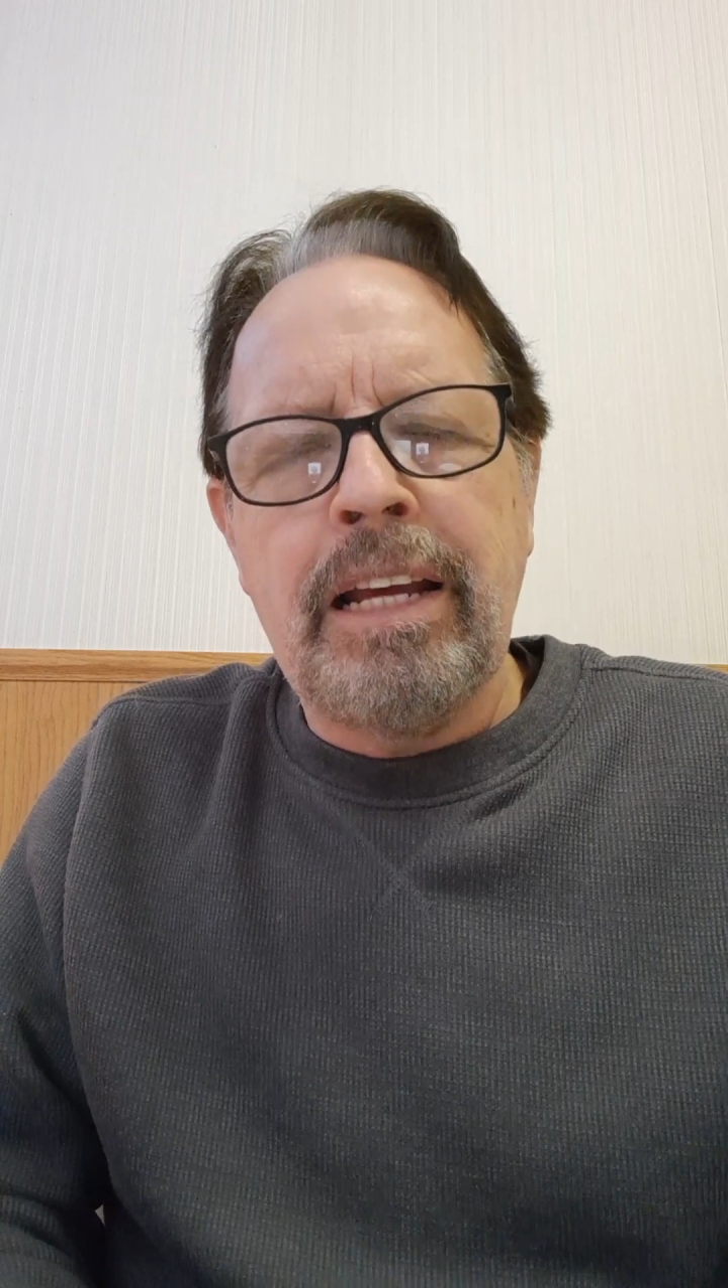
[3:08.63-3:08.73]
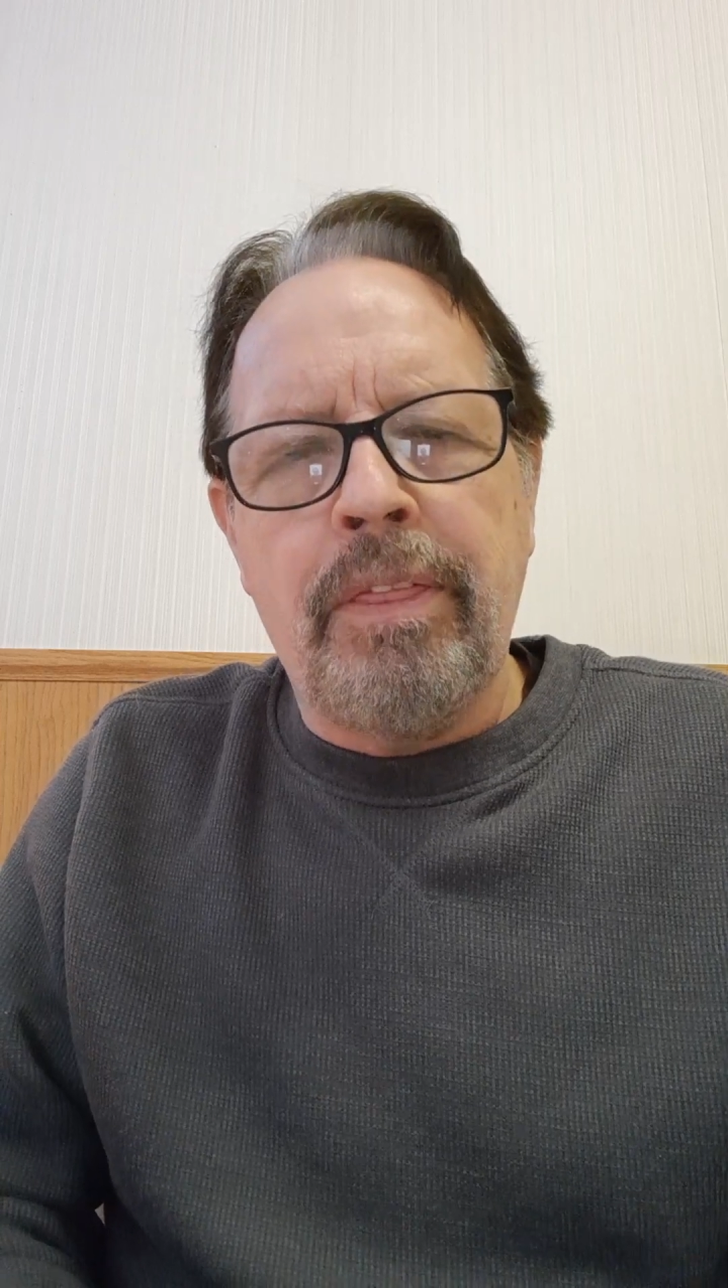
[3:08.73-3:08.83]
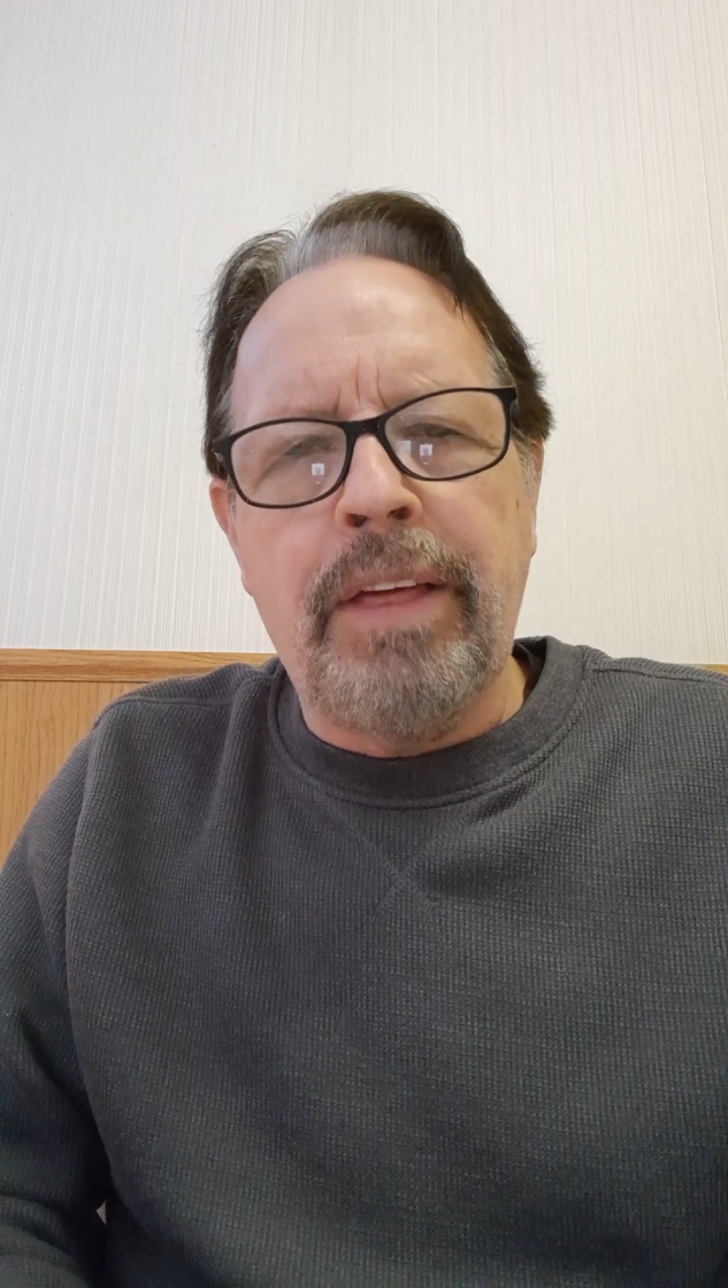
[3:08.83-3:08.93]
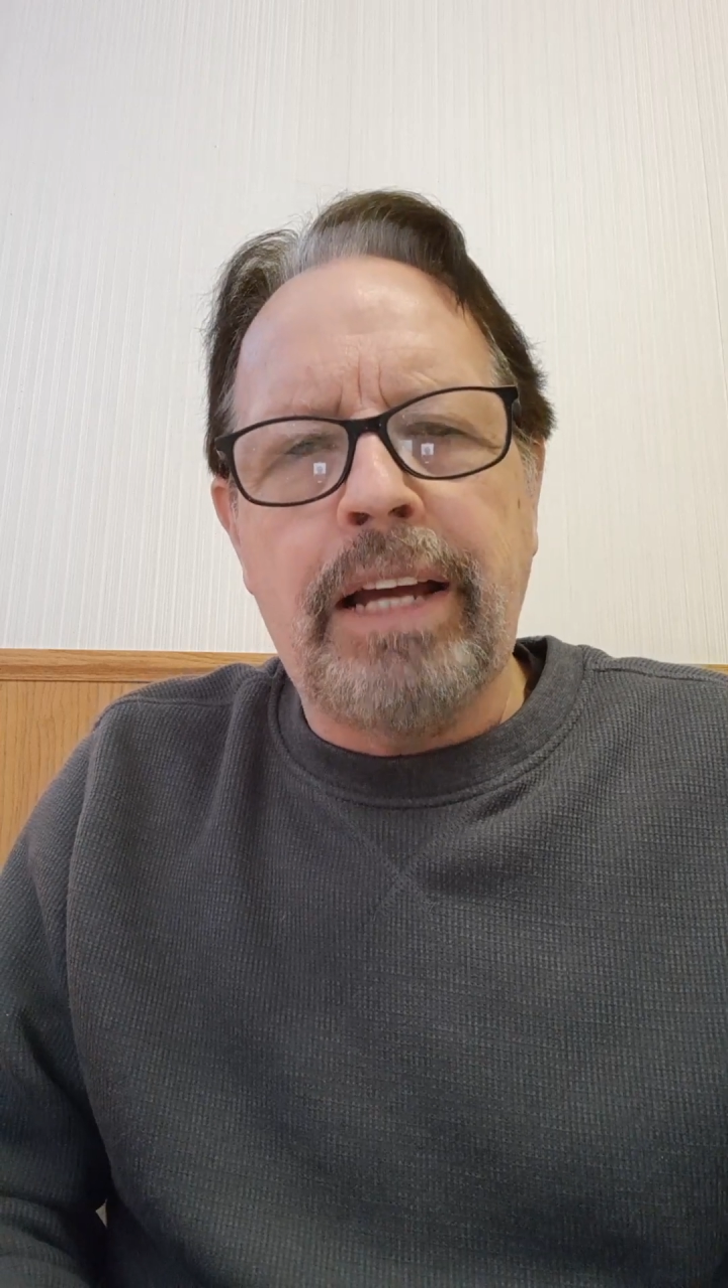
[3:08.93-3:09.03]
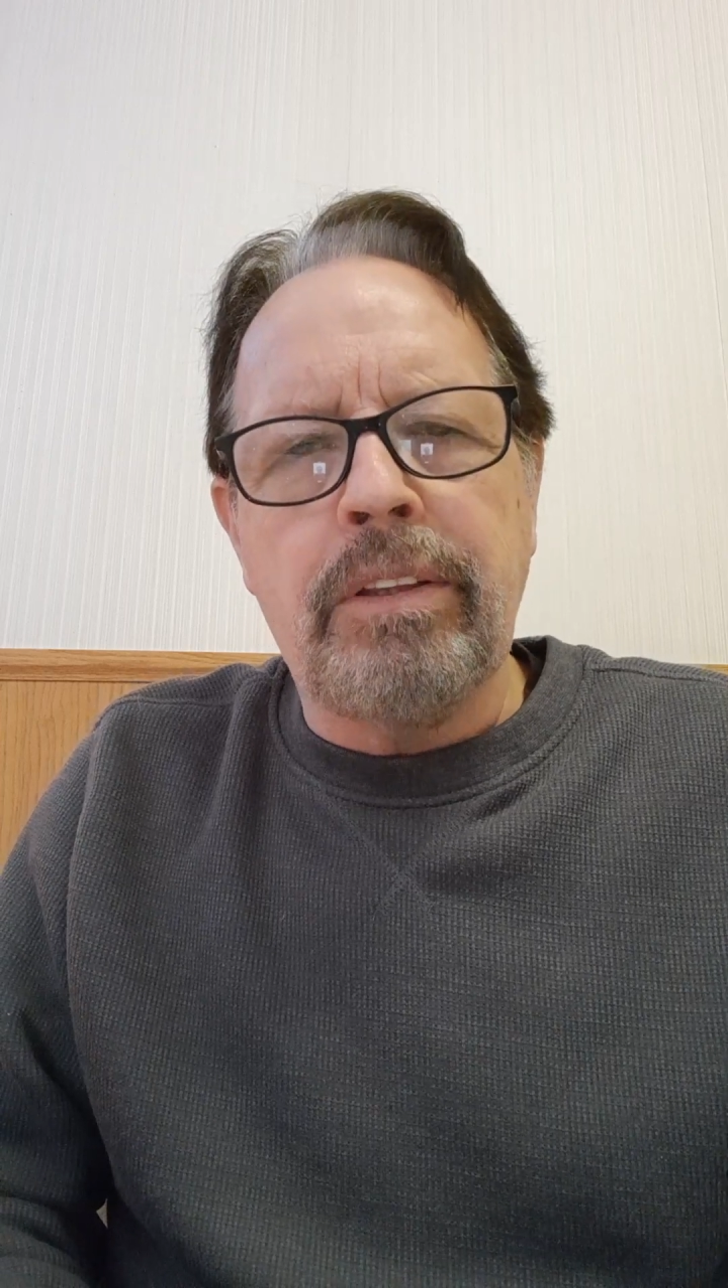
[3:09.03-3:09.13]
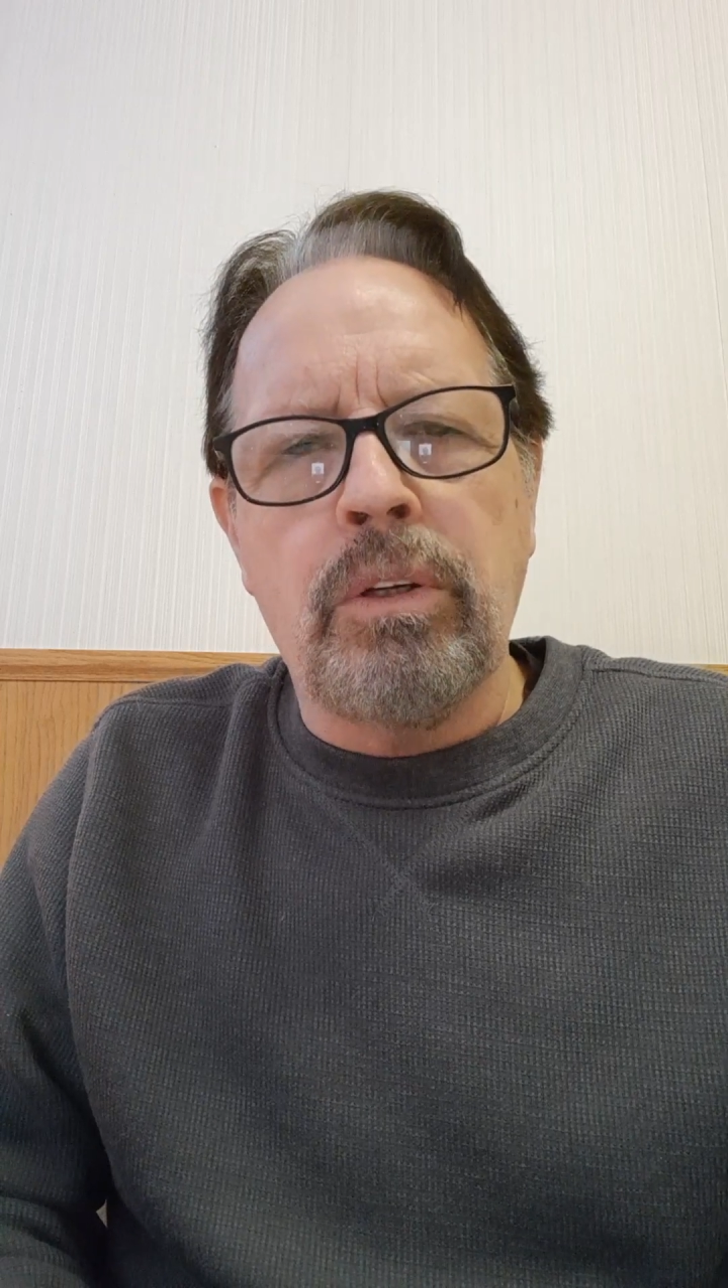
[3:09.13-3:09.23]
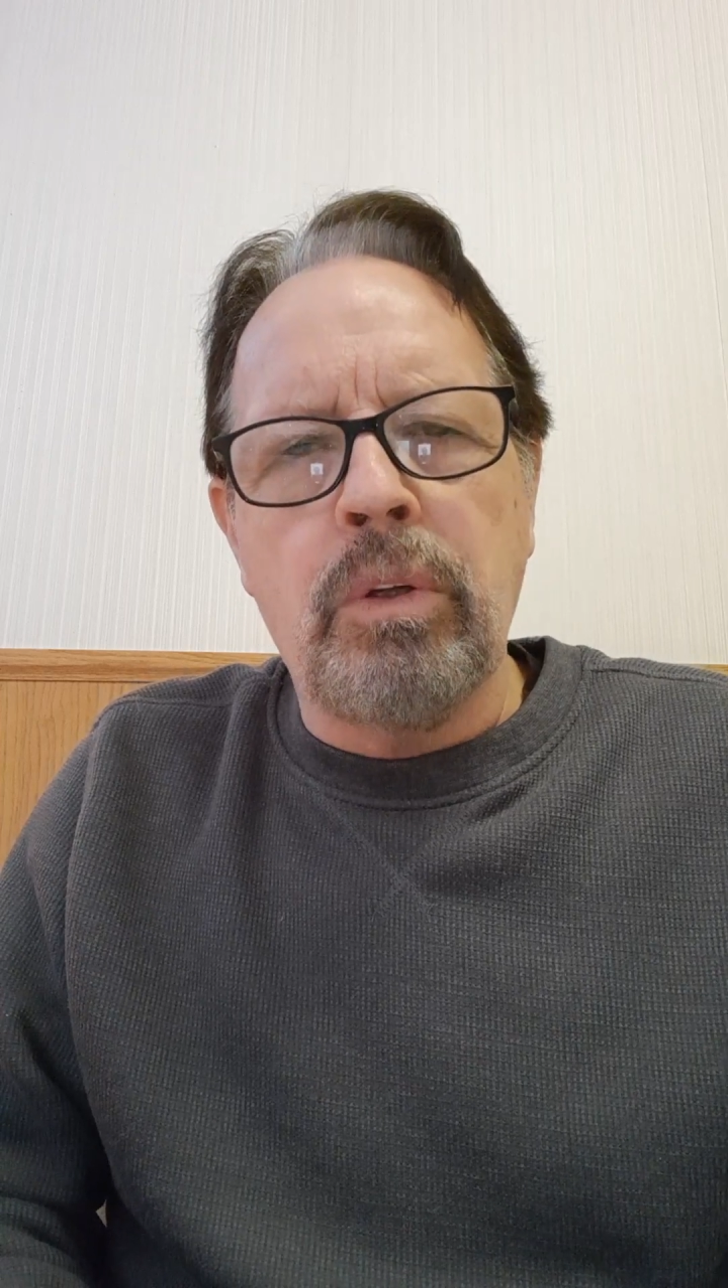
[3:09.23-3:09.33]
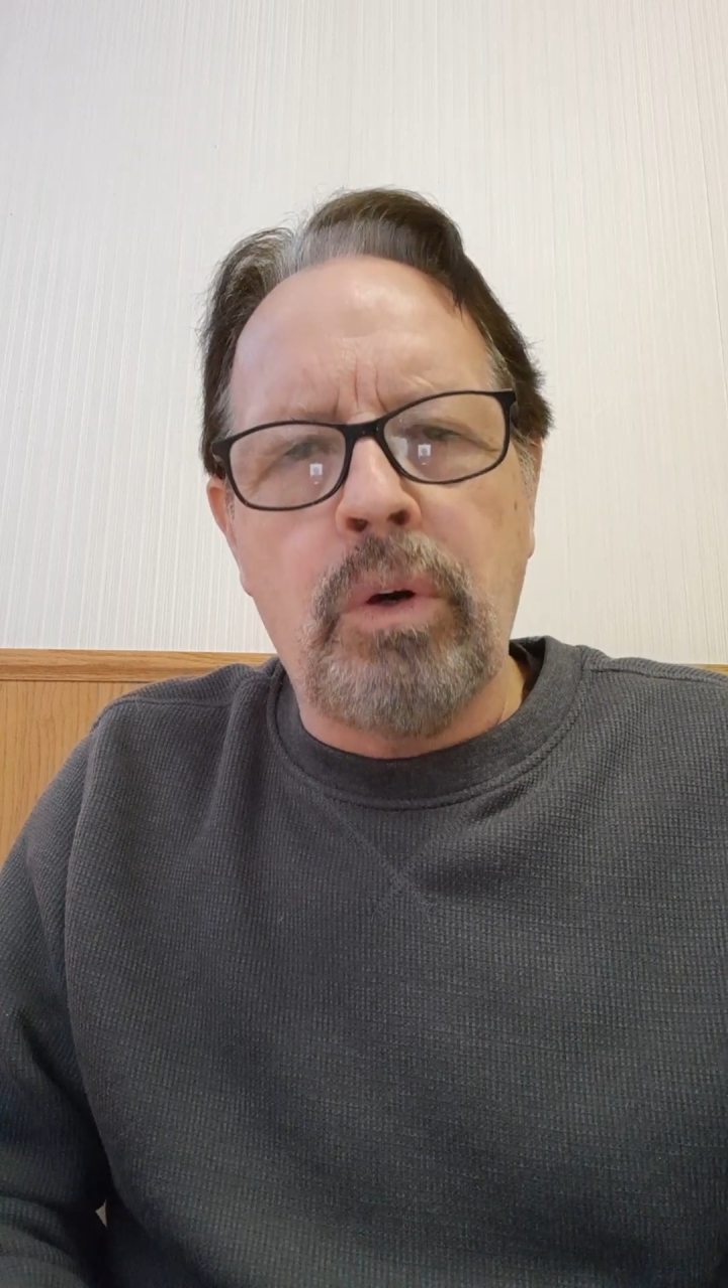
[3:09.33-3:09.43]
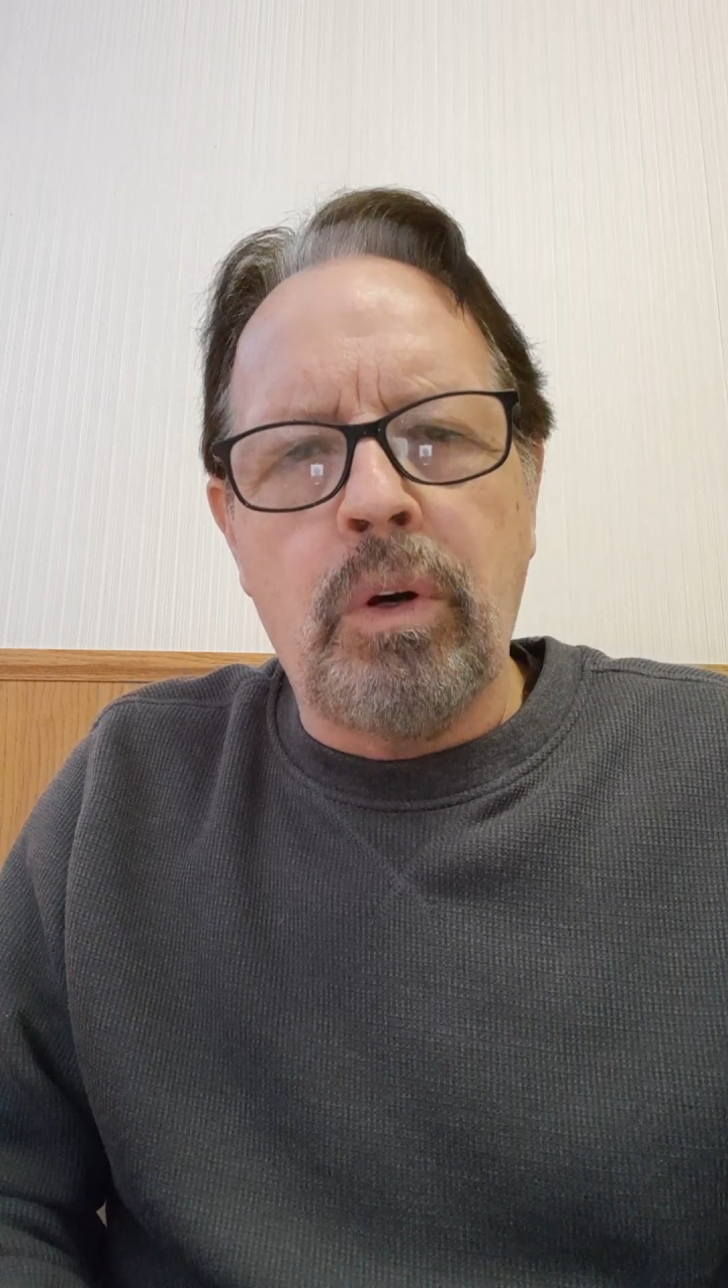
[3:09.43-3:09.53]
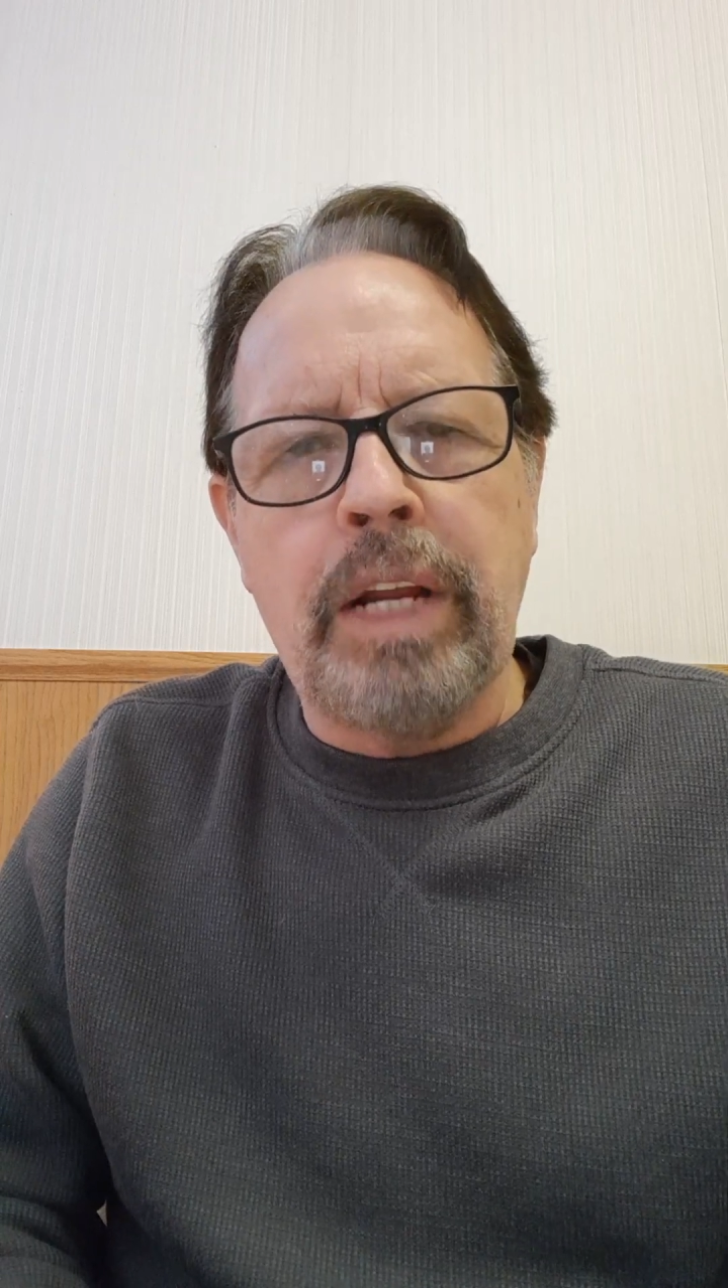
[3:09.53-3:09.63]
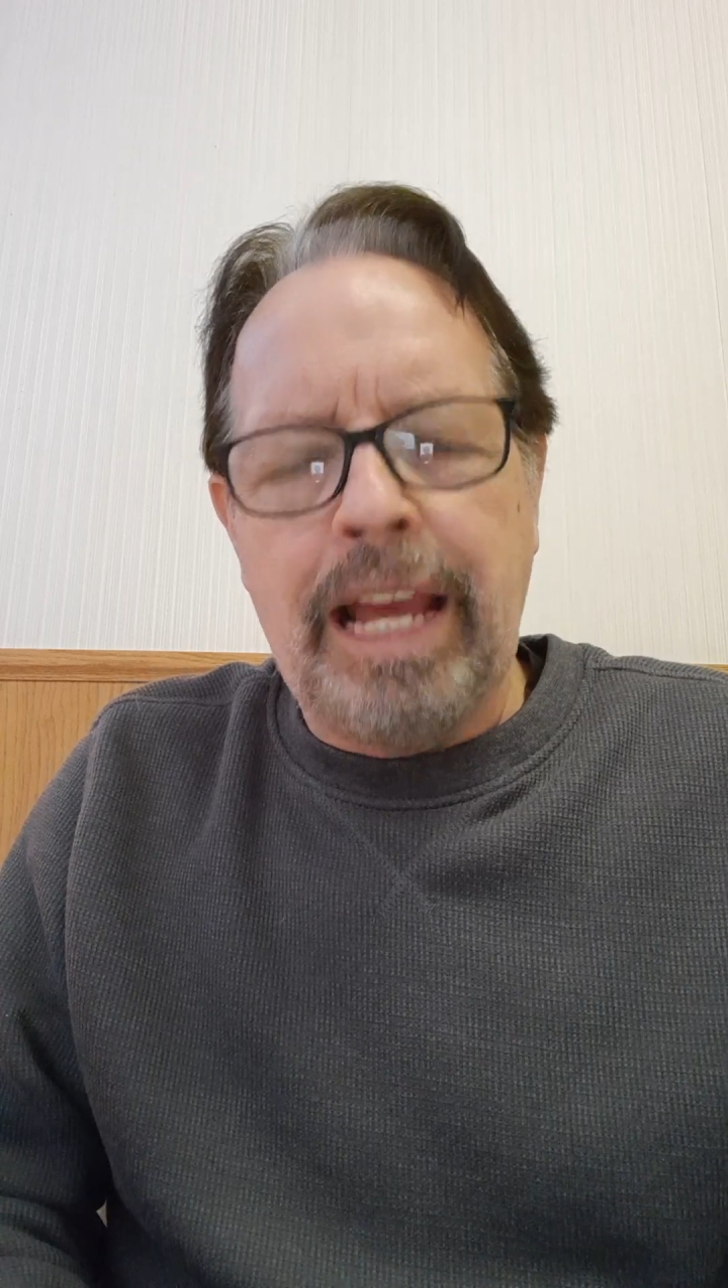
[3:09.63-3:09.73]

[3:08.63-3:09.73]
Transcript: that the Lord